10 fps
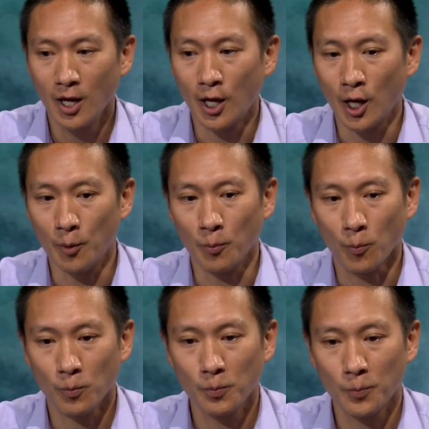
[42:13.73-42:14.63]
Um,
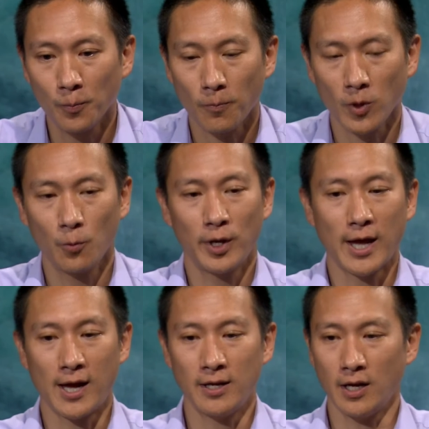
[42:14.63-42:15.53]
we
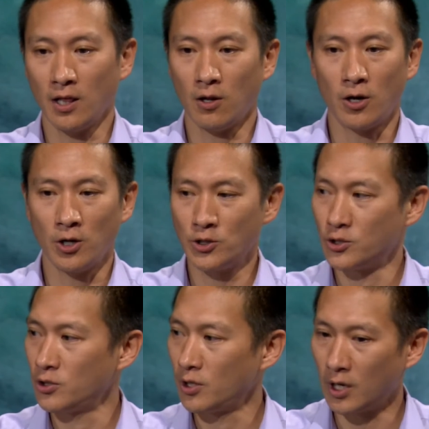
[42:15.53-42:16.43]
had a
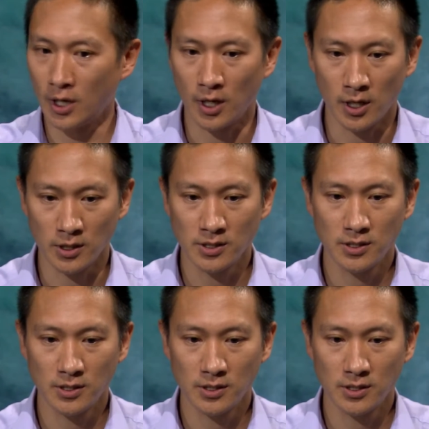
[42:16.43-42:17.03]
large uh,